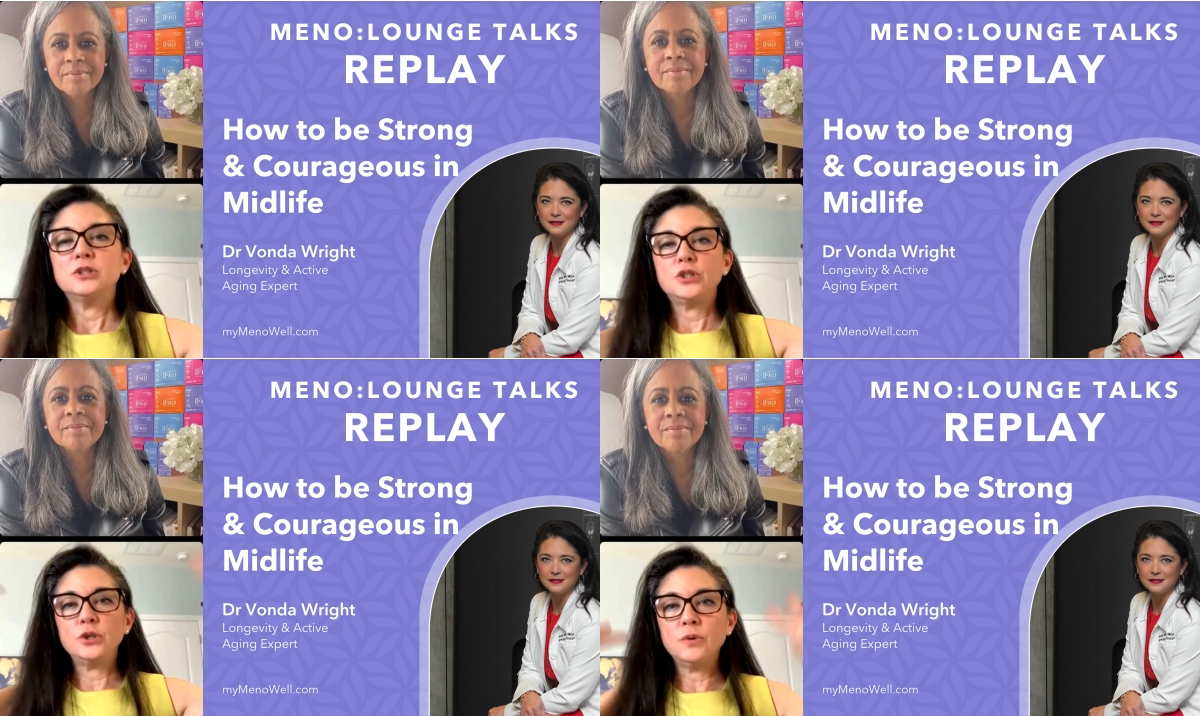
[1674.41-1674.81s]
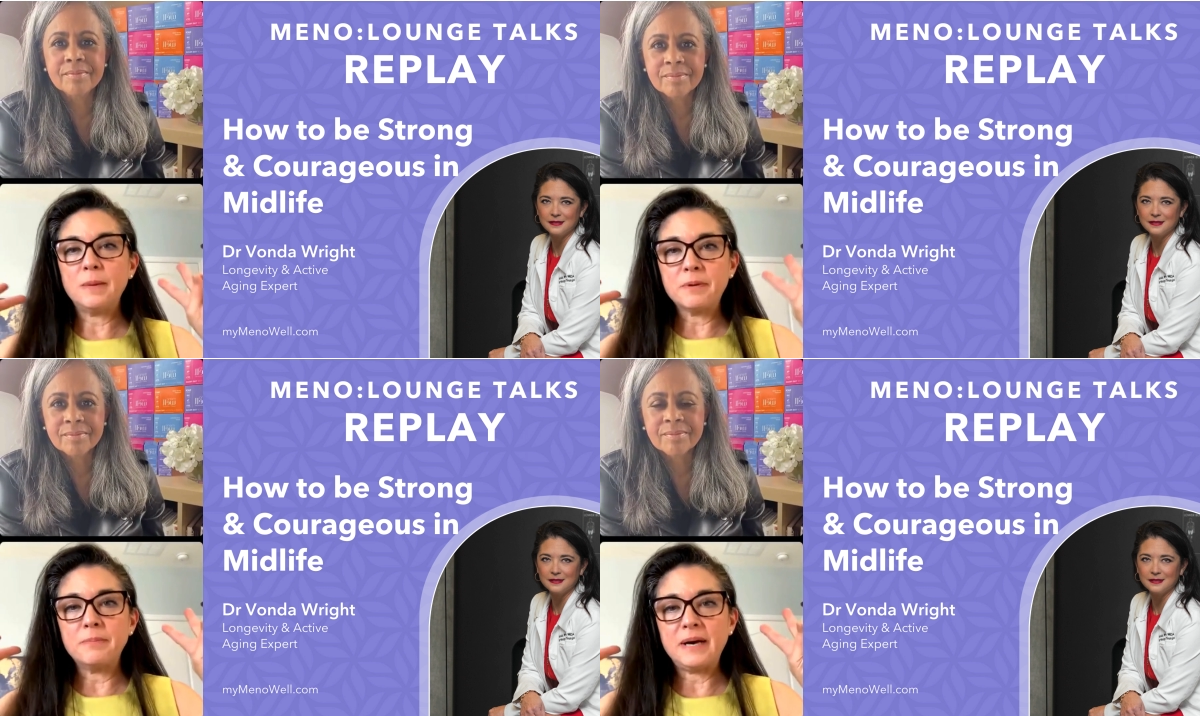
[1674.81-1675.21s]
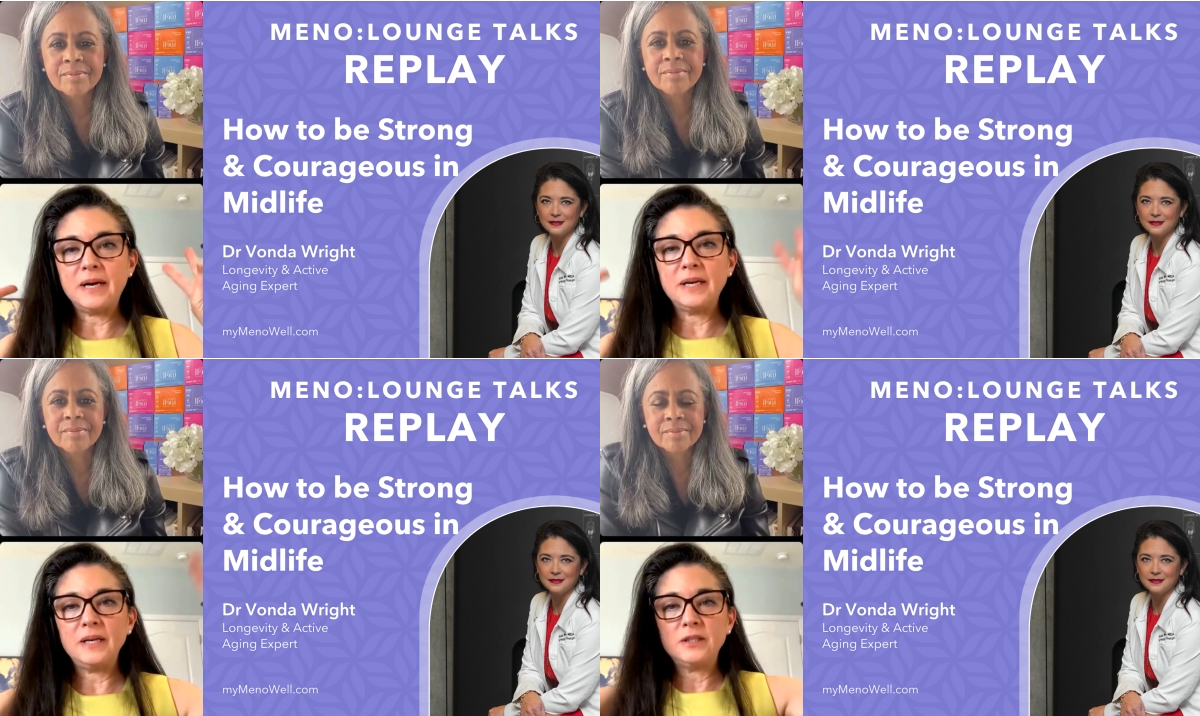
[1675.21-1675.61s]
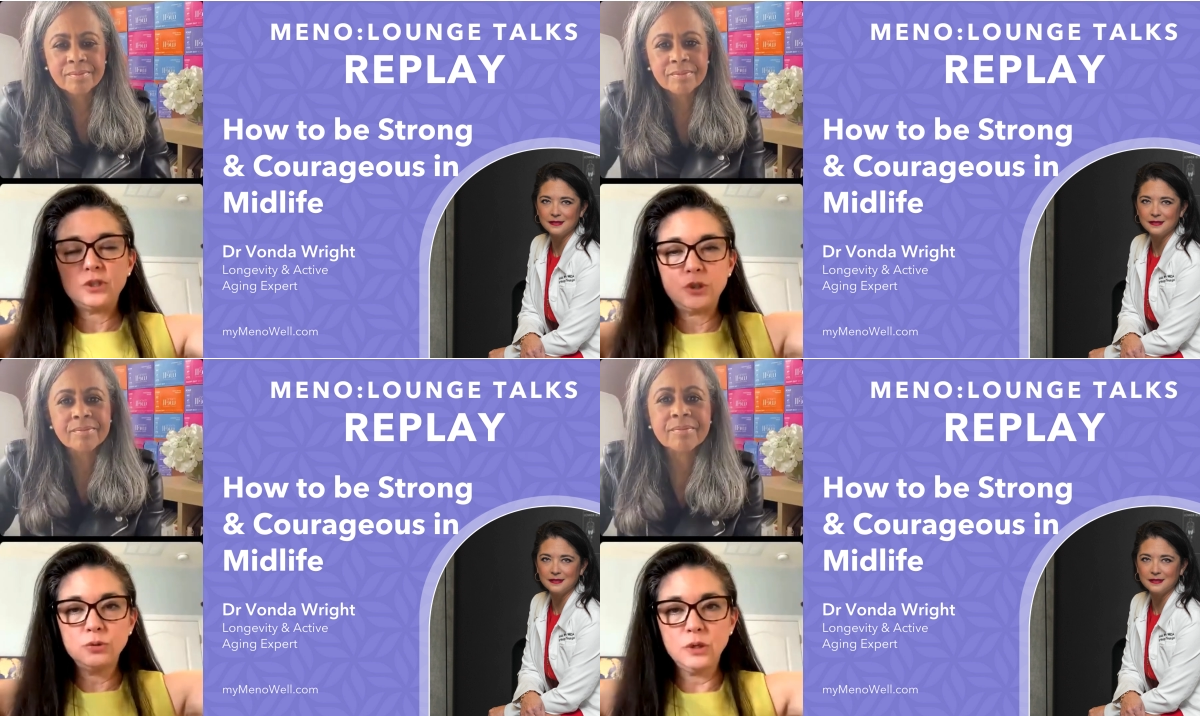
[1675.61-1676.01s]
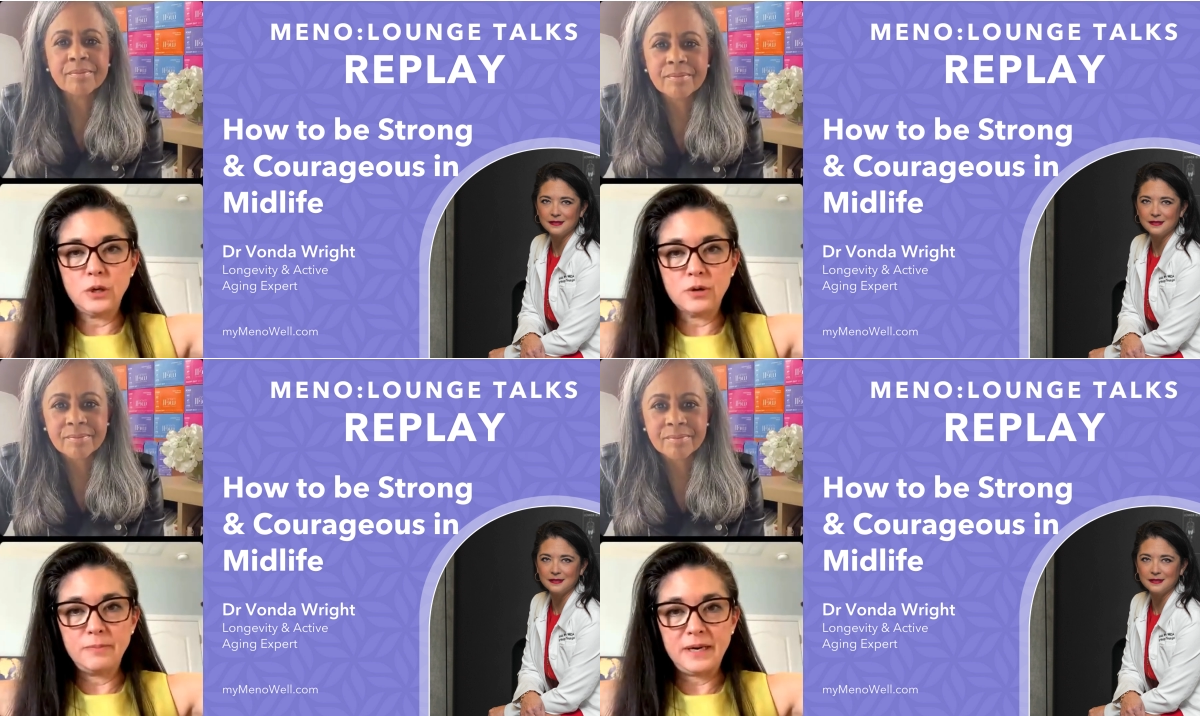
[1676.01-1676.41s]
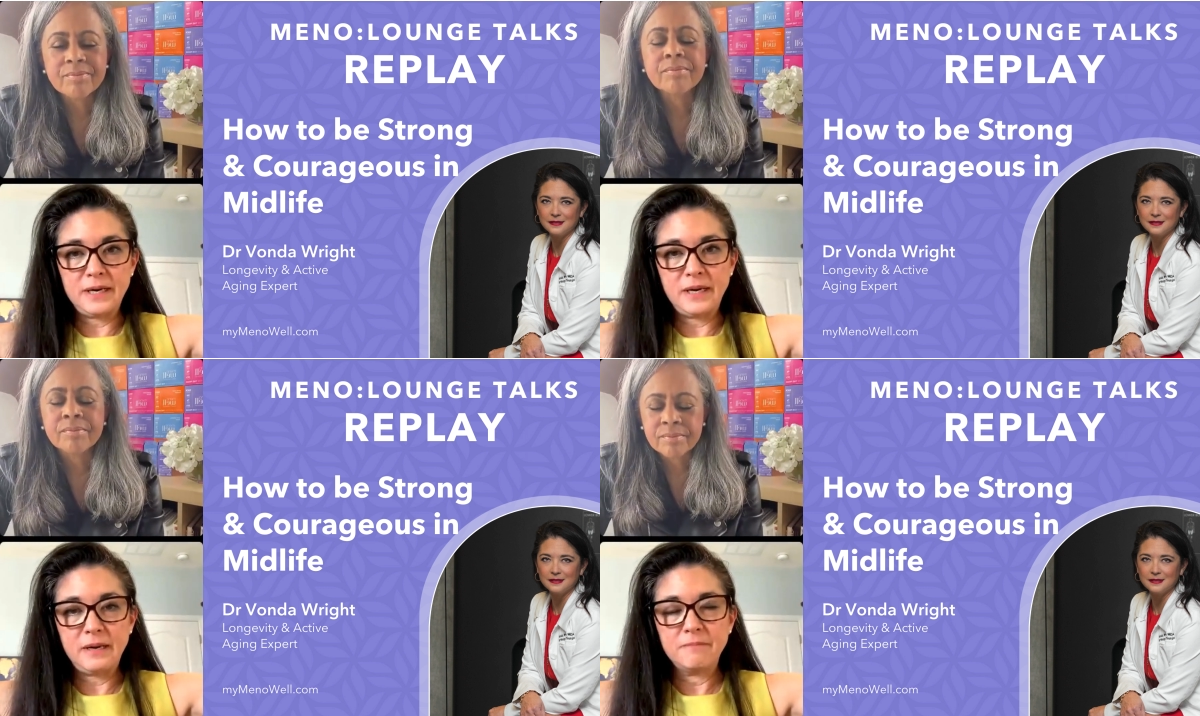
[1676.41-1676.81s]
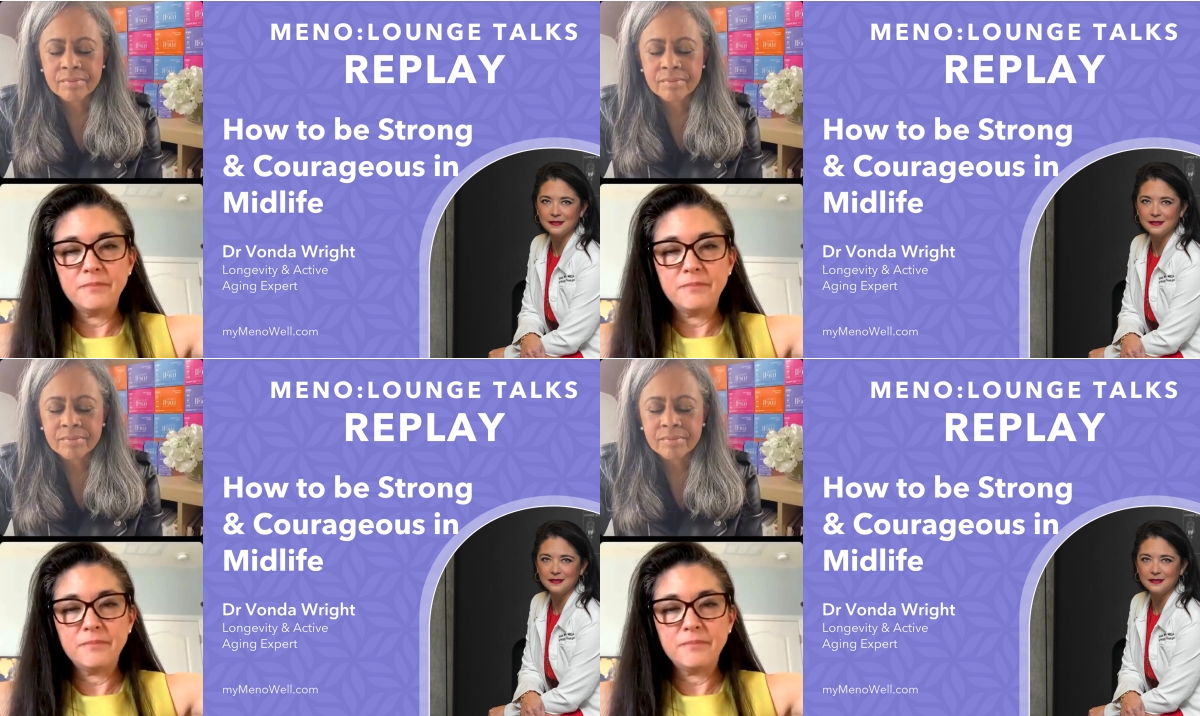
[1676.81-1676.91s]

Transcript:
Speaker 1: two upper body two lower body